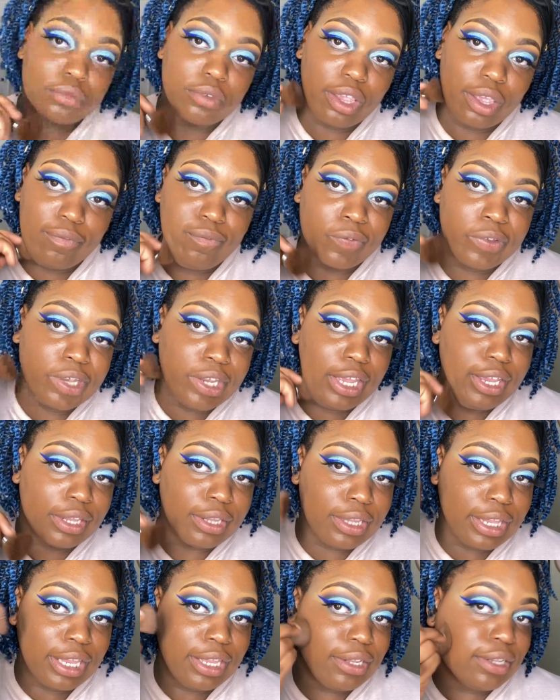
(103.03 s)
I feel like
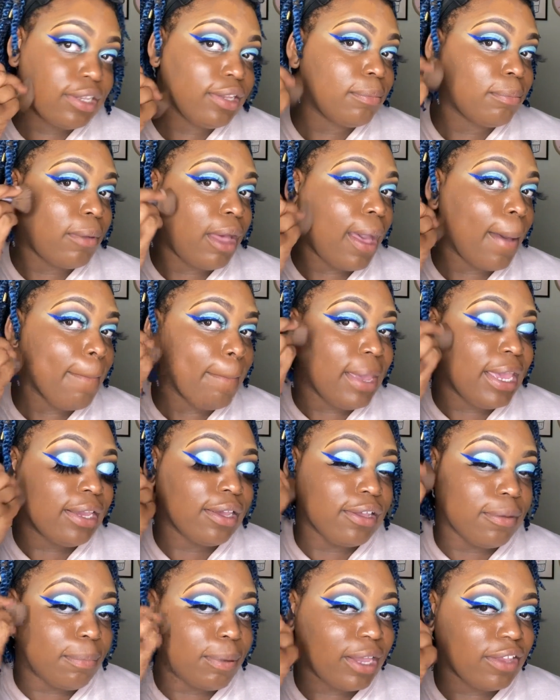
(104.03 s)
lately my
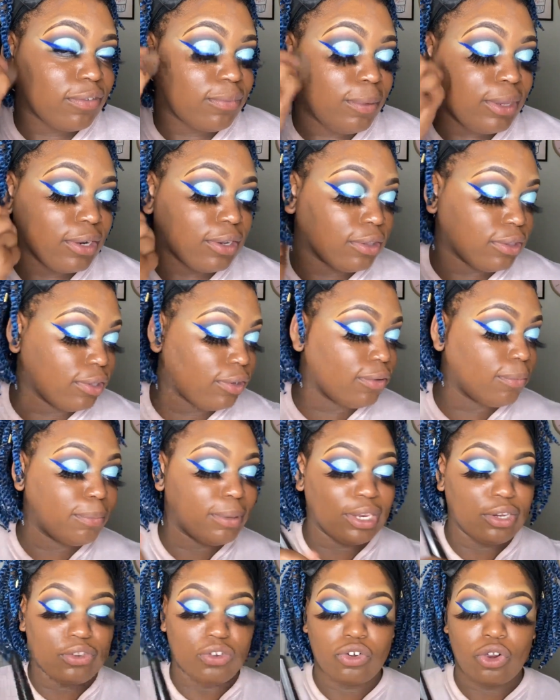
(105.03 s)
makeup has been a little
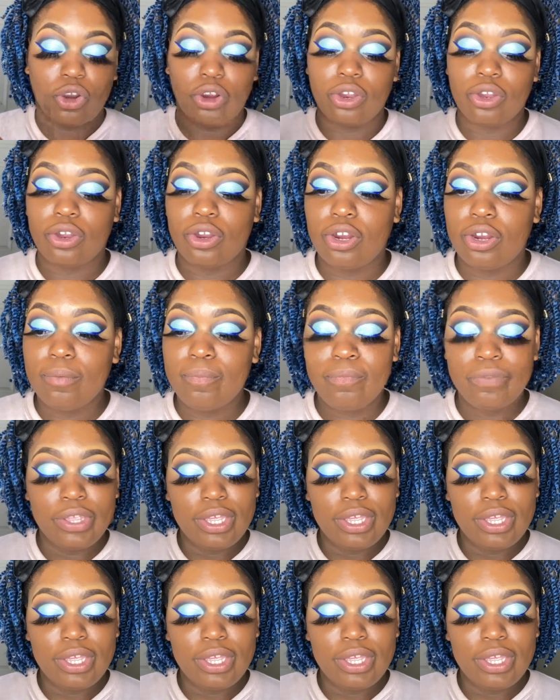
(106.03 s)
bit darker,